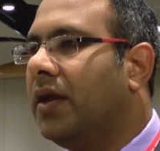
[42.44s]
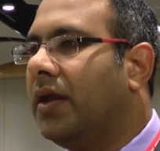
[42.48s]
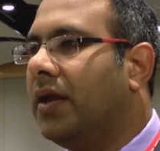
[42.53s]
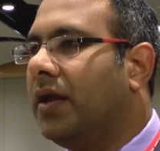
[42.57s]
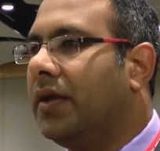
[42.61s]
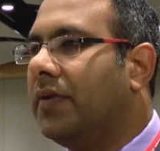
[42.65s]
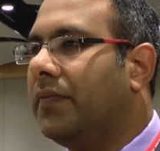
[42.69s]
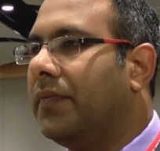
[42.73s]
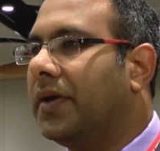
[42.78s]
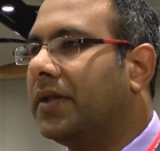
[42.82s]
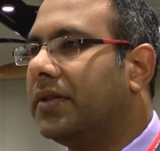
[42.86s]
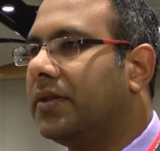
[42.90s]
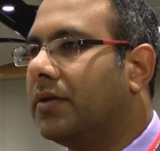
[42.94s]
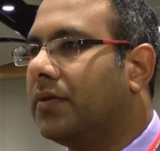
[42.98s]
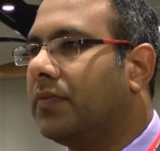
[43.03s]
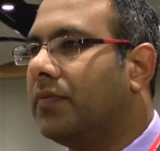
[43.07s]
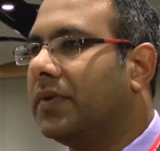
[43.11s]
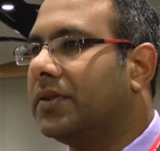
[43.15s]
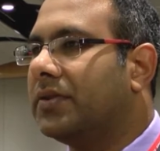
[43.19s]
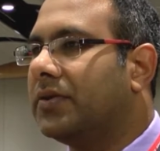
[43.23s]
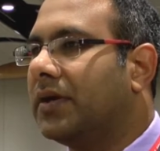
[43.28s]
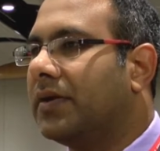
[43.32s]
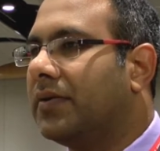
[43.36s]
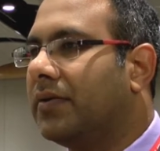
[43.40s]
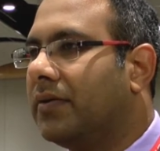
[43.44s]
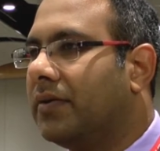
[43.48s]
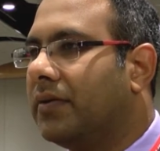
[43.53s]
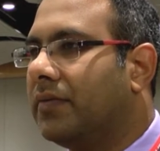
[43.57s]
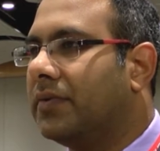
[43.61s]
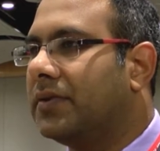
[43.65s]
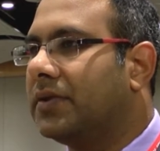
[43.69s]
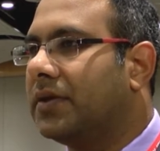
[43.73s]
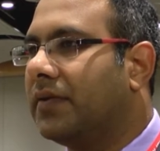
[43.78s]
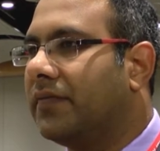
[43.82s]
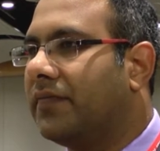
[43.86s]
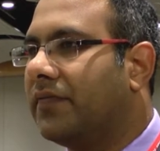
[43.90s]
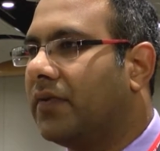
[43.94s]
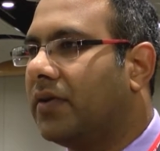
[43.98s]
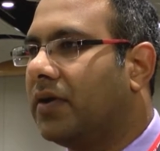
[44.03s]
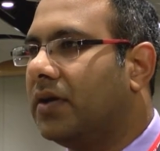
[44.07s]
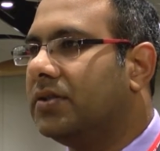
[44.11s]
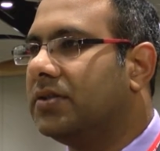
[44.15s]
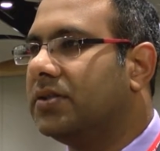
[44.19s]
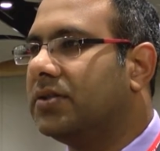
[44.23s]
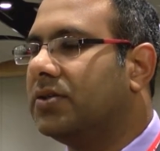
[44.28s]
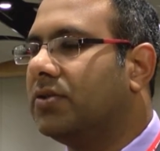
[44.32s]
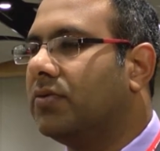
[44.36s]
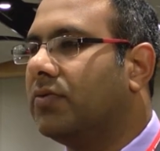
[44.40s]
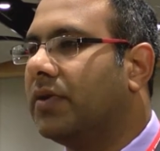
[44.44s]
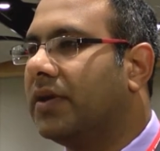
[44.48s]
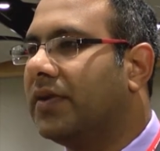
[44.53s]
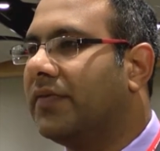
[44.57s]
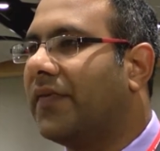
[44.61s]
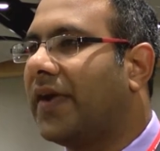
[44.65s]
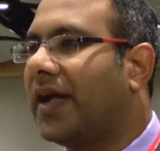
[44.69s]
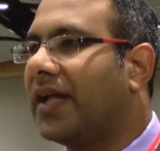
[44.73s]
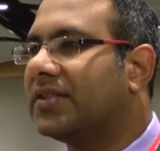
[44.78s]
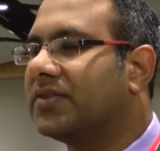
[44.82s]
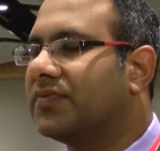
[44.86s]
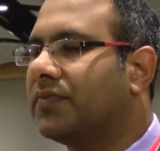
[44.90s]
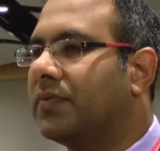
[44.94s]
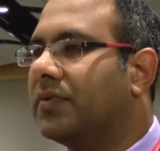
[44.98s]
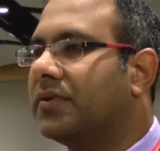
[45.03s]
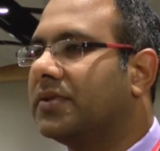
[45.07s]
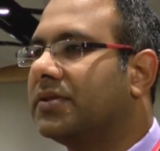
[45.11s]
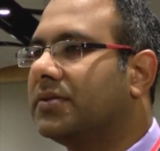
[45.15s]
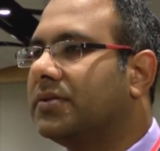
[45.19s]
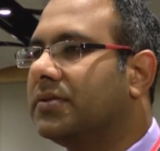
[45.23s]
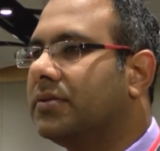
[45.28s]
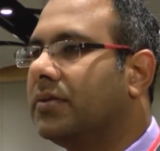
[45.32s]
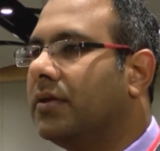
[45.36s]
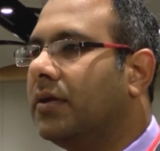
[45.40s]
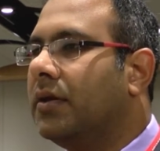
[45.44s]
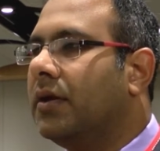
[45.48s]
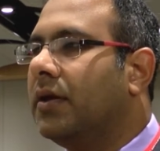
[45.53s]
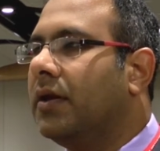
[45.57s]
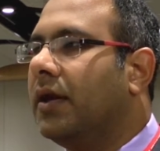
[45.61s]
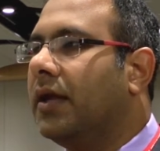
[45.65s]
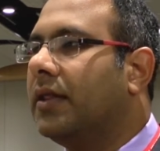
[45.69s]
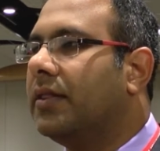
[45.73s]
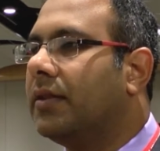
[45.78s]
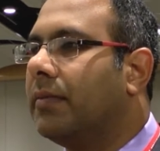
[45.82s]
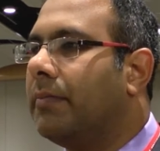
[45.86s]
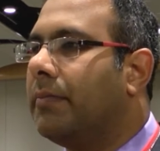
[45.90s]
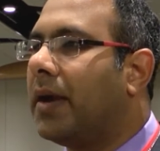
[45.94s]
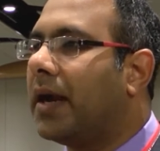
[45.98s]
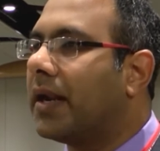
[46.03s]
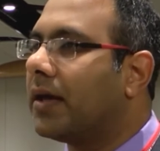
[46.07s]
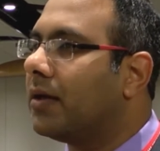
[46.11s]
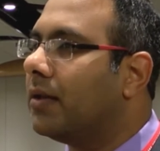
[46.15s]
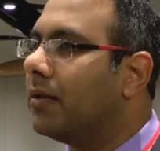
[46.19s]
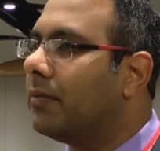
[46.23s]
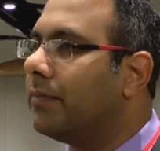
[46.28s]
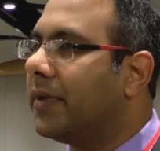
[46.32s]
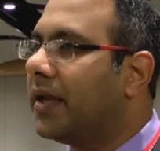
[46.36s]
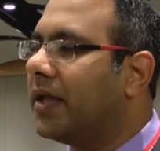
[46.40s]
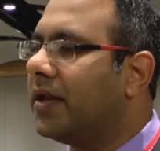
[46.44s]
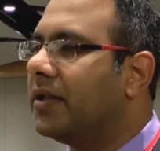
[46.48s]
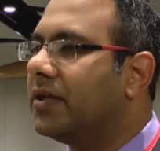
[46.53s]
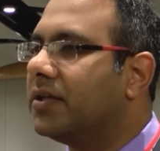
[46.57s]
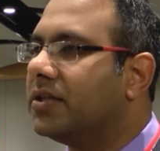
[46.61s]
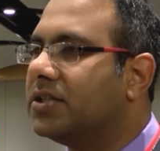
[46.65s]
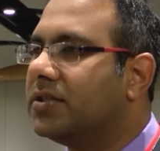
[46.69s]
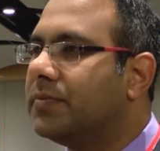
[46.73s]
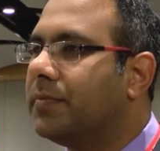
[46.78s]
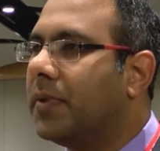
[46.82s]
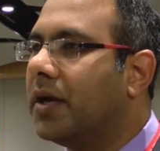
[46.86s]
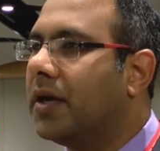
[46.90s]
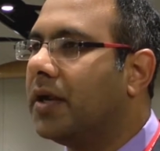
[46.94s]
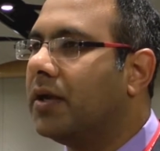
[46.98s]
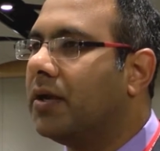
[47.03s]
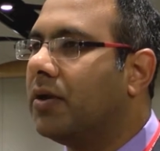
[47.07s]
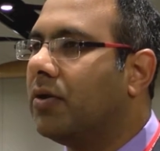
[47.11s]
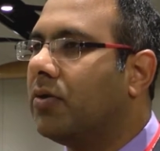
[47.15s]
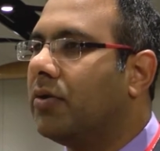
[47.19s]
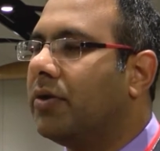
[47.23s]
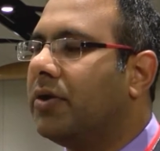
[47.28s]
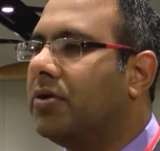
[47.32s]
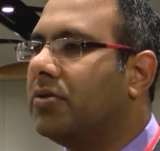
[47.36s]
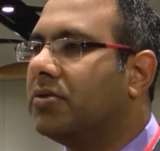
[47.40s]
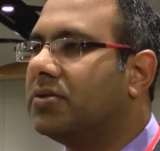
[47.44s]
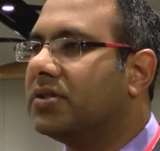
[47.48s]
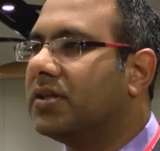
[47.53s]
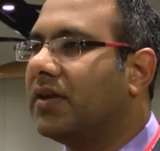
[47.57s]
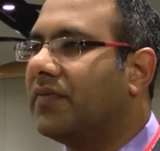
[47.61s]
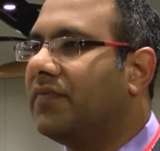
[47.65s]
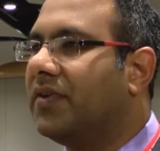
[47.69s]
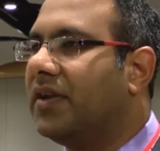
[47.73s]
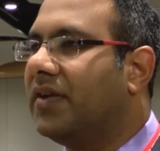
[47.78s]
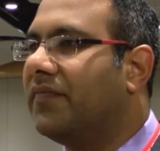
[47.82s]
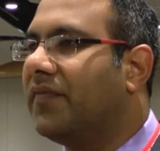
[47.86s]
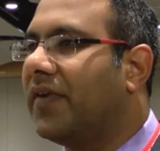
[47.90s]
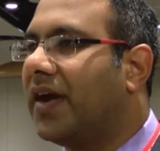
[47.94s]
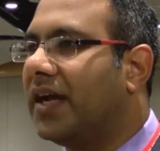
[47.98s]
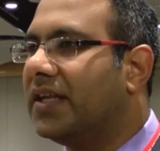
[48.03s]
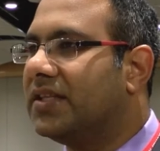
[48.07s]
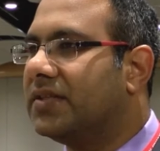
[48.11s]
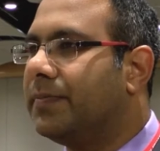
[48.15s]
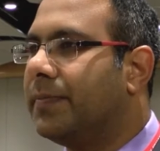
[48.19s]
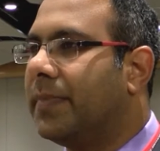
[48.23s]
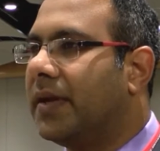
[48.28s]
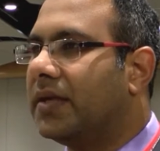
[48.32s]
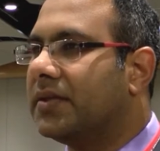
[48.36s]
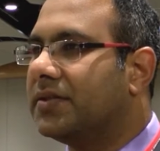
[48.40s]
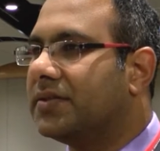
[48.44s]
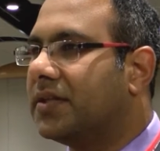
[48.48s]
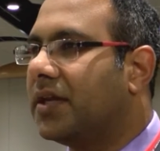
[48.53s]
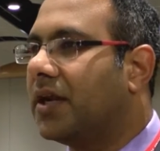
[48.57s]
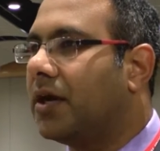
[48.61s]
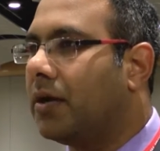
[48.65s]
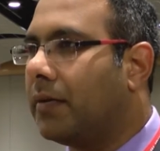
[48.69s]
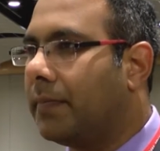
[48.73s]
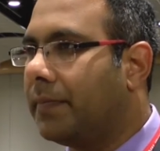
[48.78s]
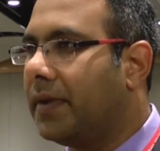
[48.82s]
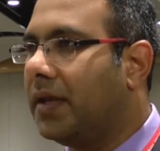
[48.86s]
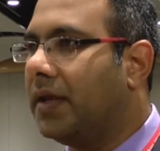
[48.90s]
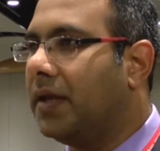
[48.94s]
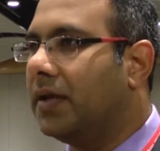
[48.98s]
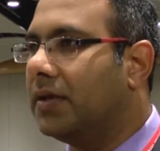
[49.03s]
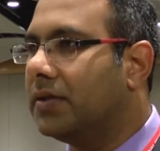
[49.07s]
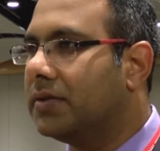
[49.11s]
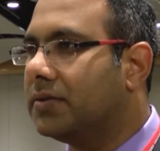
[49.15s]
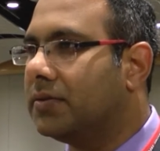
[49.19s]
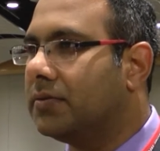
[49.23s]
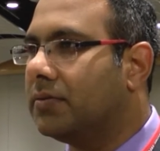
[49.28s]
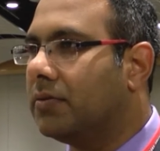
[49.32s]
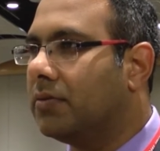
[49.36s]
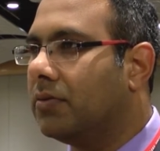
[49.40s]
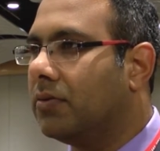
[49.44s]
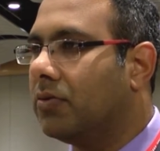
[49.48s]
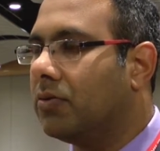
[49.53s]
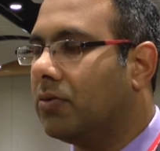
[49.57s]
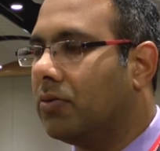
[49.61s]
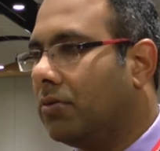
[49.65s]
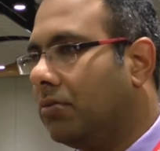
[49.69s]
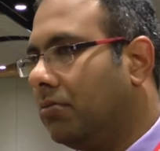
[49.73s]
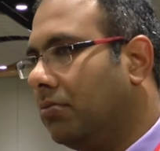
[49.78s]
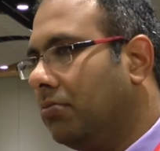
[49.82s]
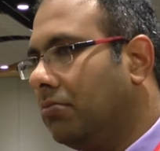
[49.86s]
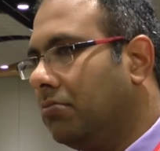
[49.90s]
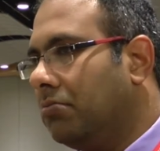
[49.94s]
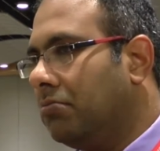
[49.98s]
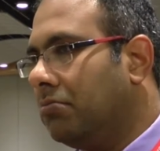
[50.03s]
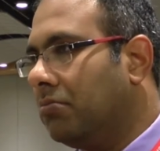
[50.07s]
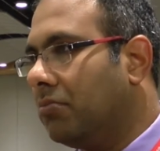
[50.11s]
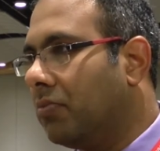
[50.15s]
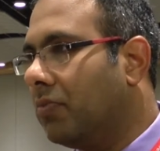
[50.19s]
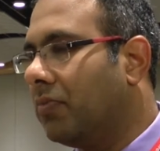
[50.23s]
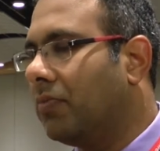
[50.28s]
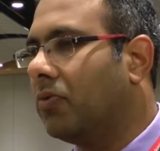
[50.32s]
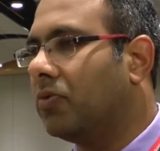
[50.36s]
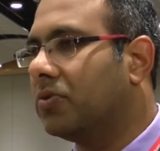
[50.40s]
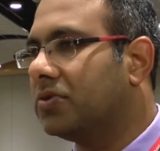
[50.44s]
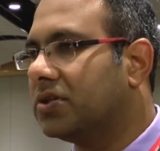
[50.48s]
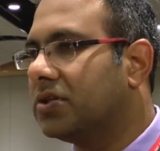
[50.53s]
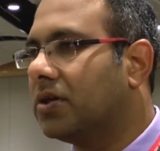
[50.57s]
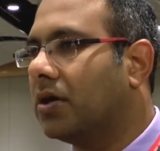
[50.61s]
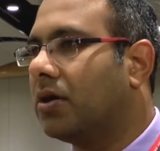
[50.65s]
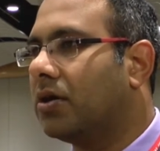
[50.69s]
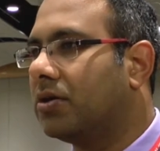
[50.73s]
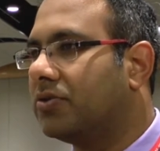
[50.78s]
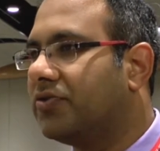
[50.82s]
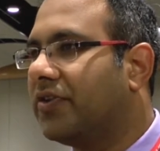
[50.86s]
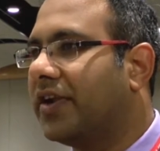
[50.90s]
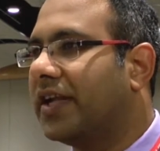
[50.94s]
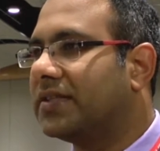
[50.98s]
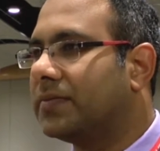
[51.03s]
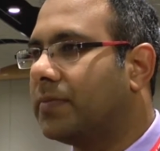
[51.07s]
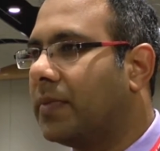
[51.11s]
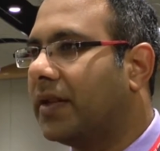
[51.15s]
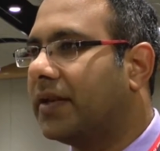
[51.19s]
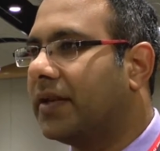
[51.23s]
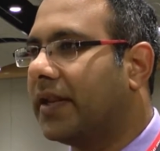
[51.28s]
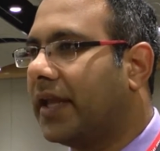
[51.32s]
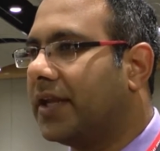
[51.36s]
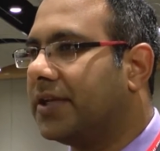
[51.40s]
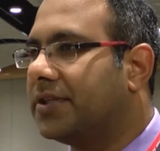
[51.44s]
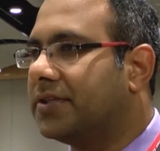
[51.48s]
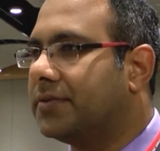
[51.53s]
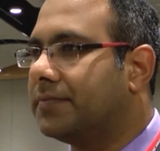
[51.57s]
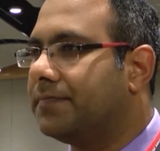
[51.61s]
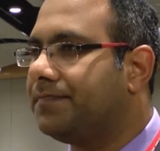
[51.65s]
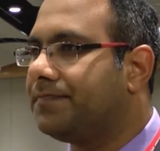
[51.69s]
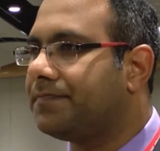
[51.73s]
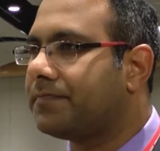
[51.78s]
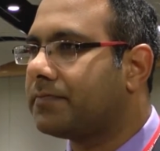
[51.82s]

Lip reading: whether with reference to advancements in the medical management or use of device-based therapies or towards the heart transplantation.